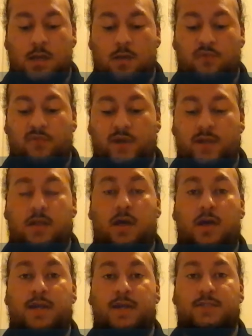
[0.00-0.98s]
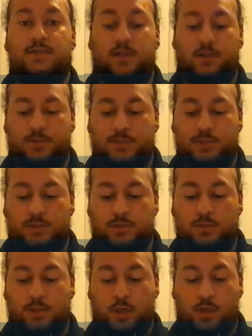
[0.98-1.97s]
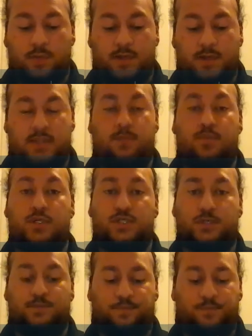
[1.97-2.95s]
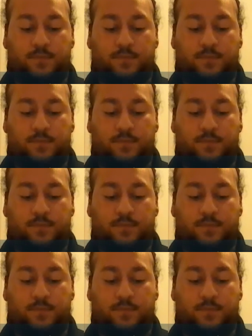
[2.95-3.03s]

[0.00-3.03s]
who will find it hard and struggle to cope under the pressure.